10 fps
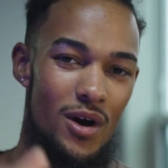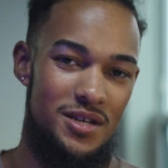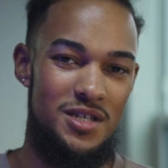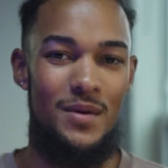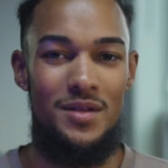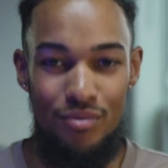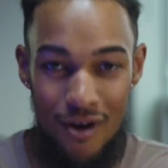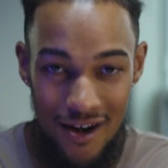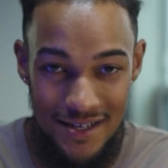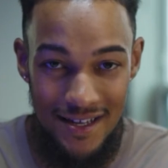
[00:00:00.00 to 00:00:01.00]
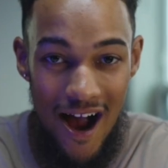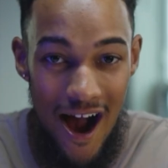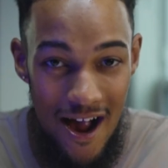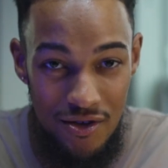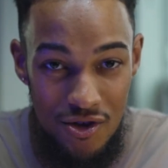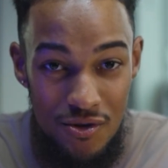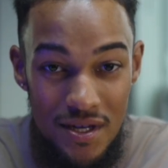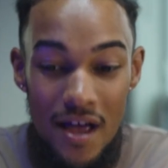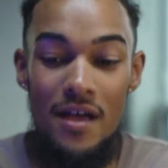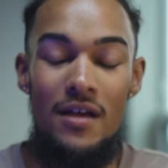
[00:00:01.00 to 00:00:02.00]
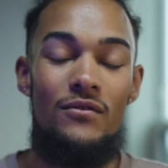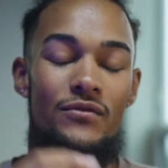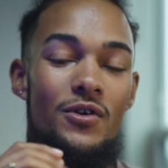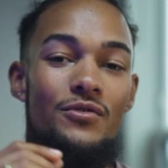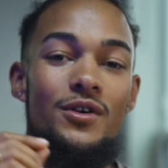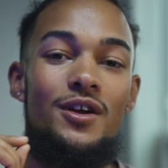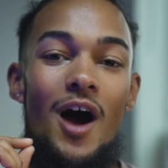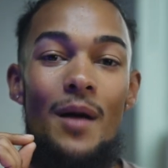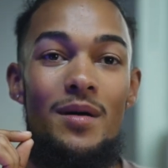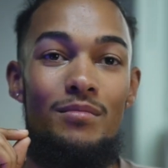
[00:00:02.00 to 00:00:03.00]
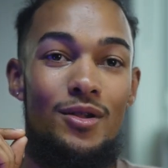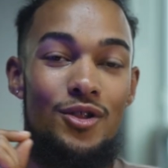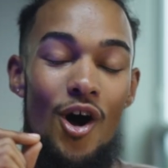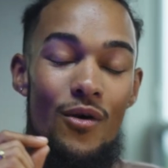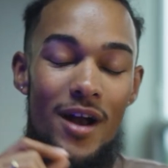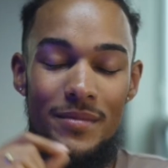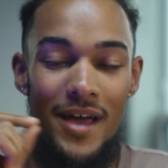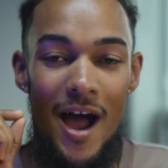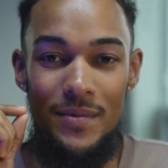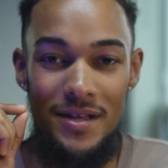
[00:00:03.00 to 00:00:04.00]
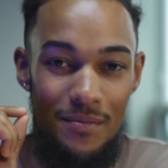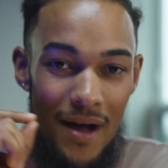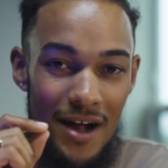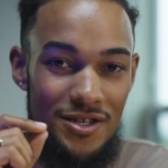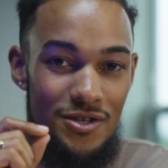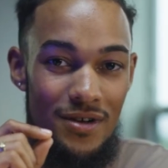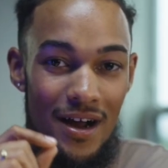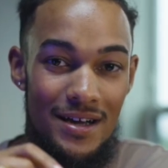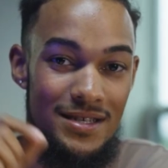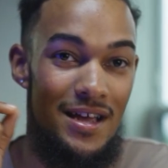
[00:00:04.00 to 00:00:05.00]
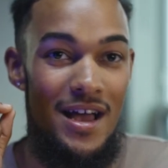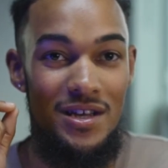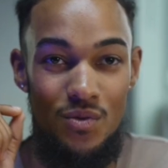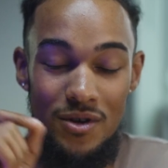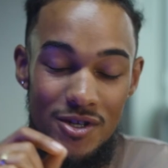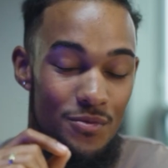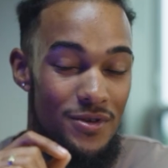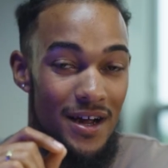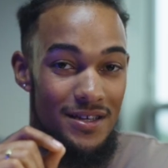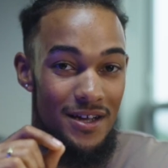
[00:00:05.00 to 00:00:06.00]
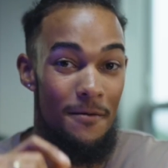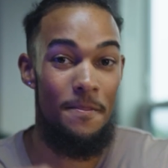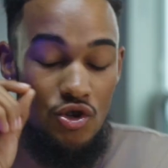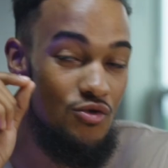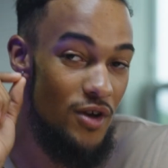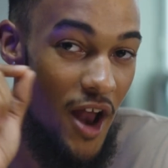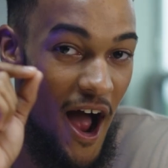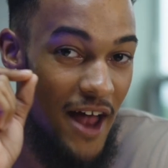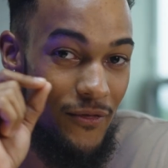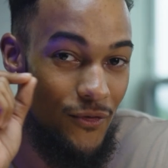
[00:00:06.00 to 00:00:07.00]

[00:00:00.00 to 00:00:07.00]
questions about the products that I use, feel free to comment below and I'll be happy to get back to you guys, as well as help you guys out. Do not